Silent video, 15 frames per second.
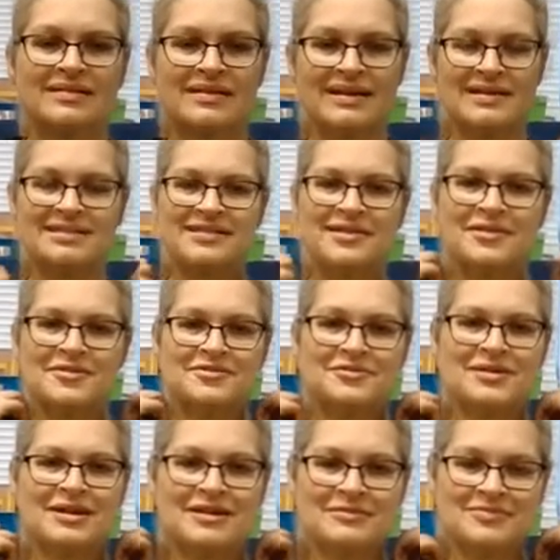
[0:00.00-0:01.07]
Hello,
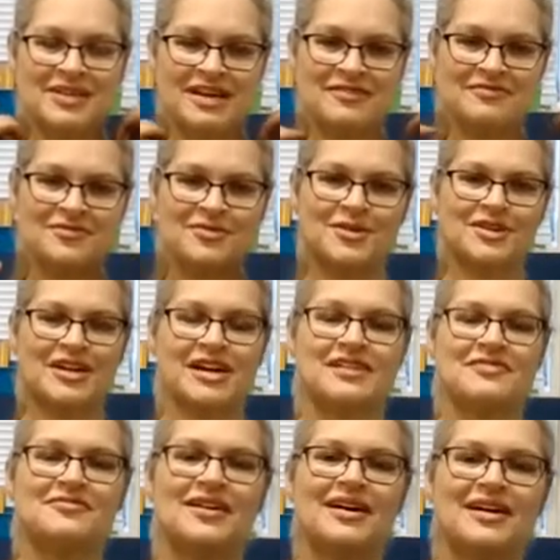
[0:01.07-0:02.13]
K4,
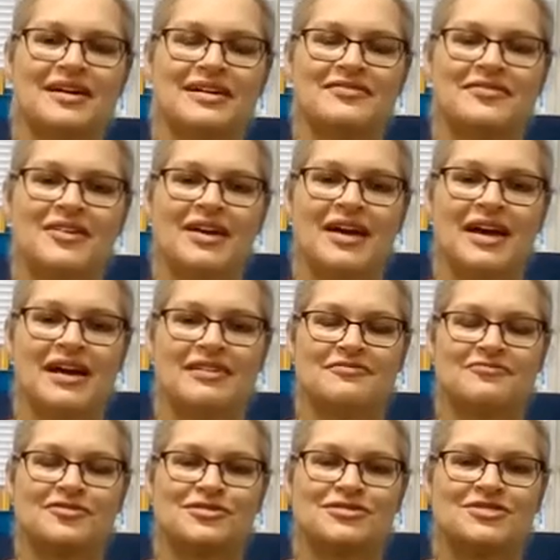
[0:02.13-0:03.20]
K5, and
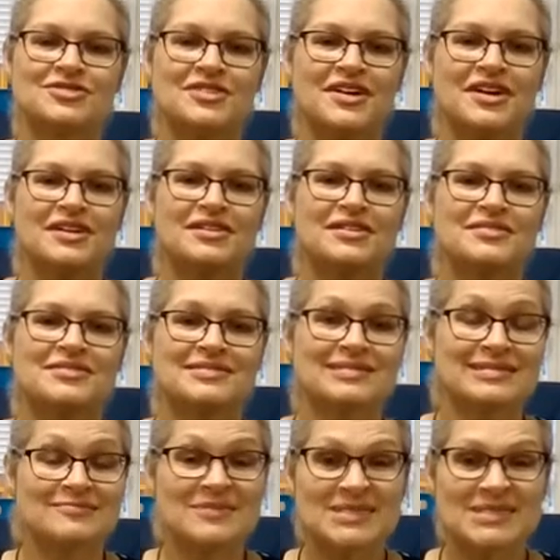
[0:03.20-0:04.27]
first grade. This is
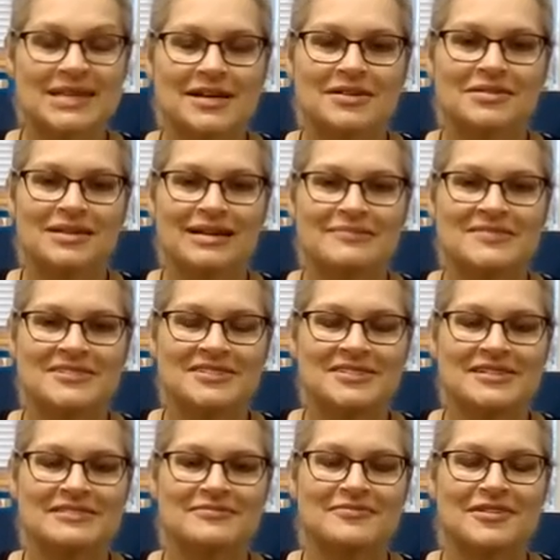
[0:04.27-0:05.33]
Miss Kell coming to
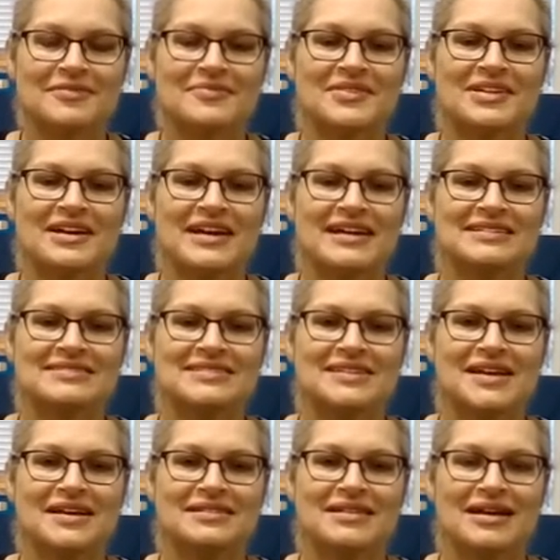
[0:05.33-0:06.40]
you from the
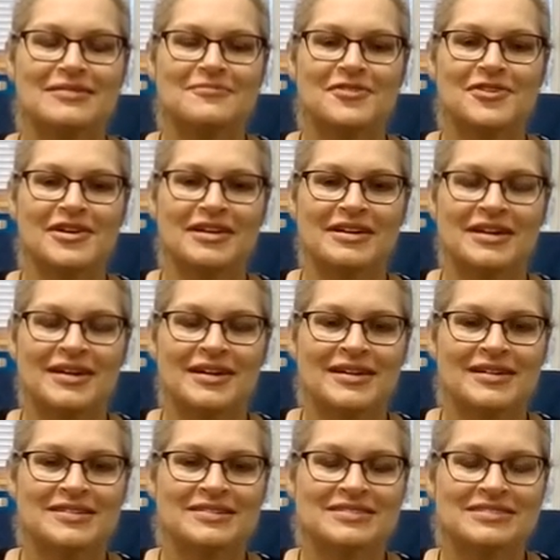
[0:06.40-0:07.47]
ACA library,
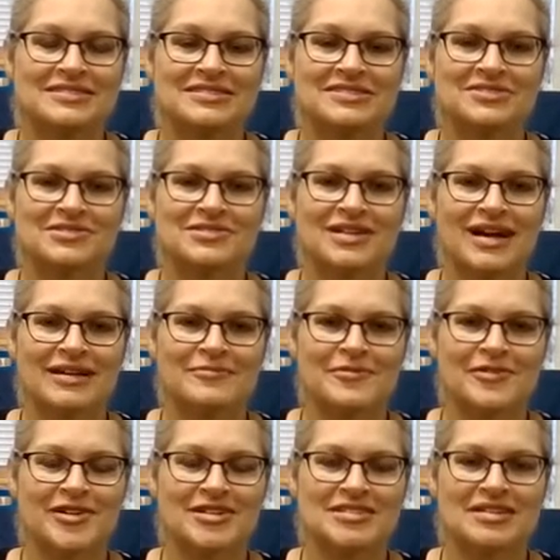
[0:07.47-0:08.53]
and this is your
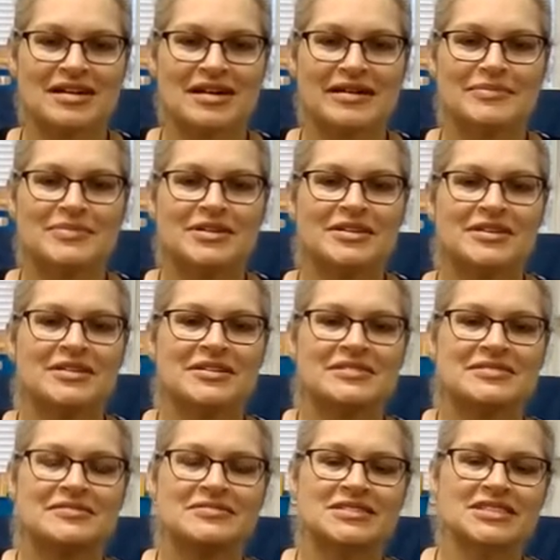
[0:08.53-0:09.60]
library time.
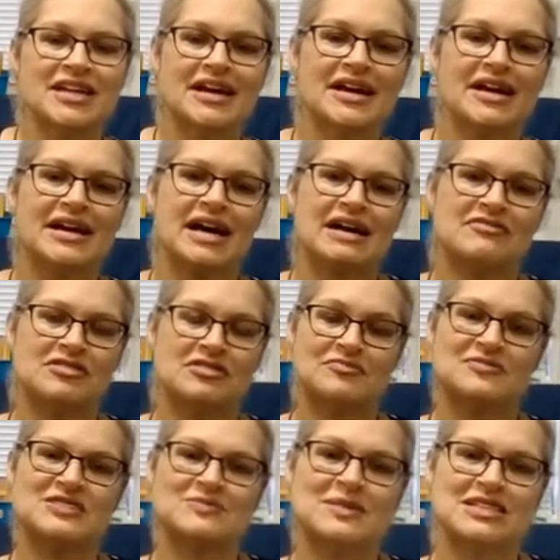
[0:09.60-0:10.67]
So today I have a
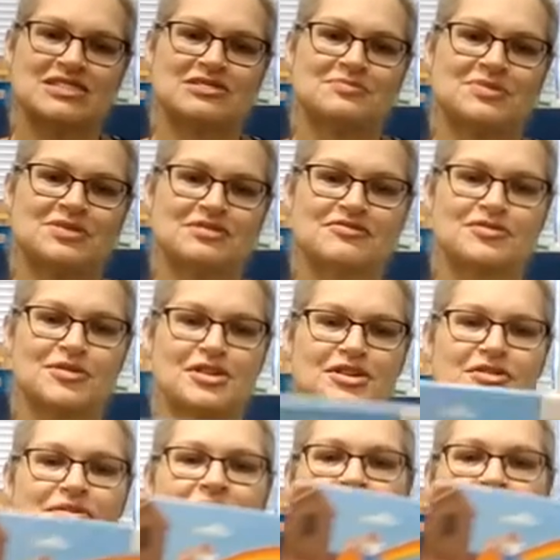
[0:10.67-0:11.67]
special book for you.